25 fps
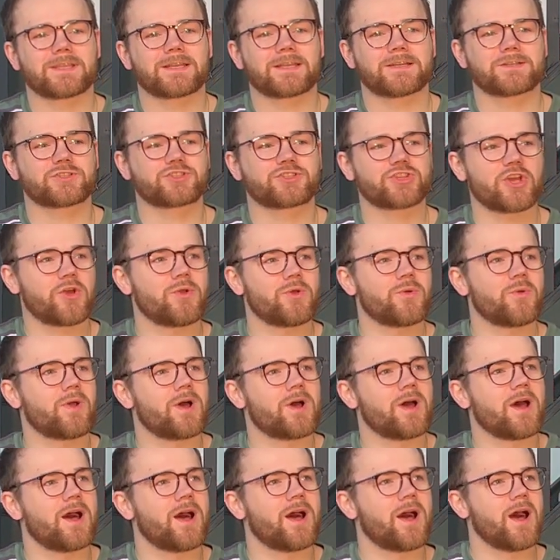So
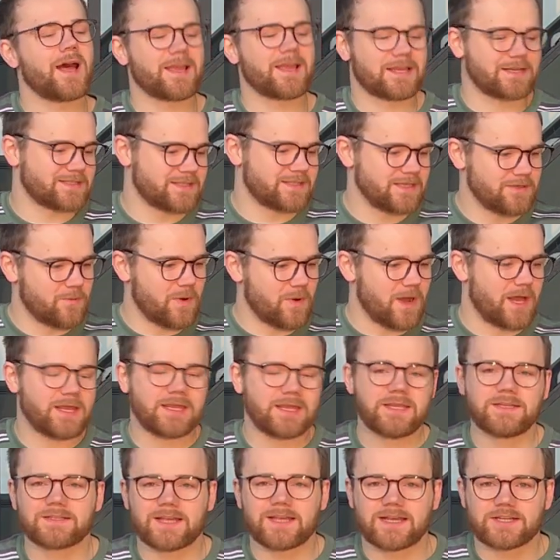I can see why
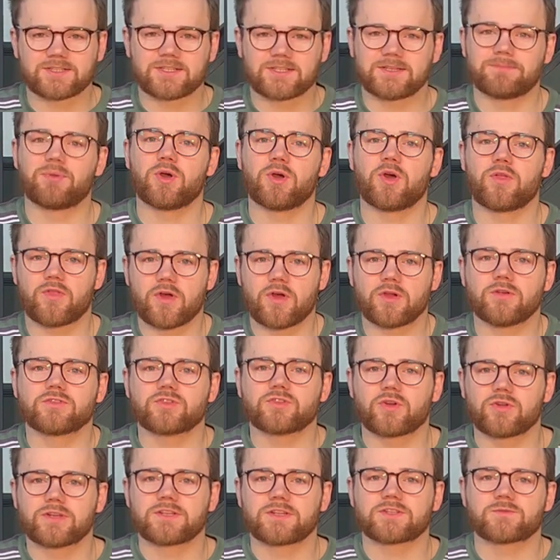he's actually put those
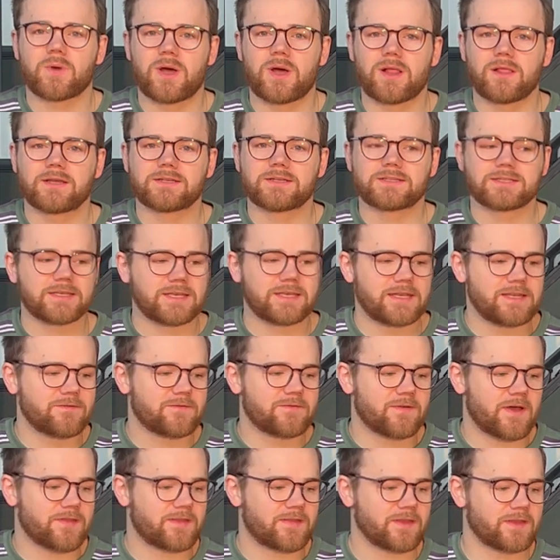on as well underneath.
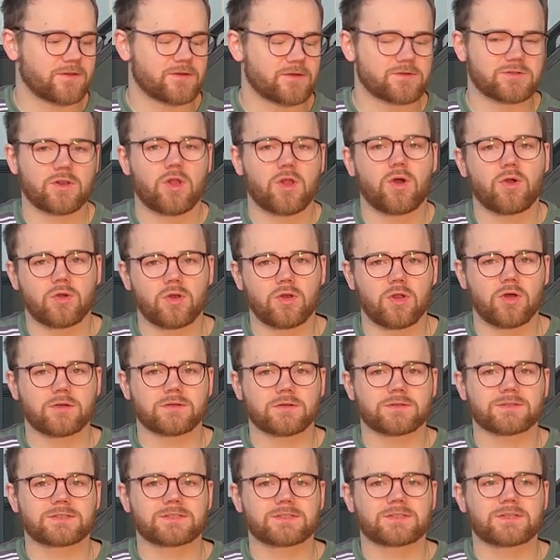I think those
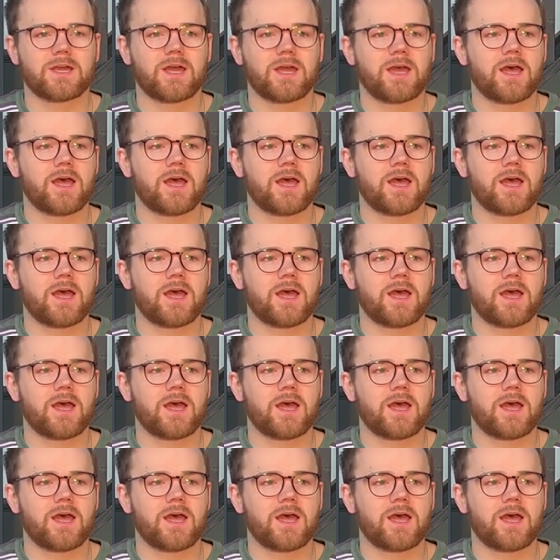longs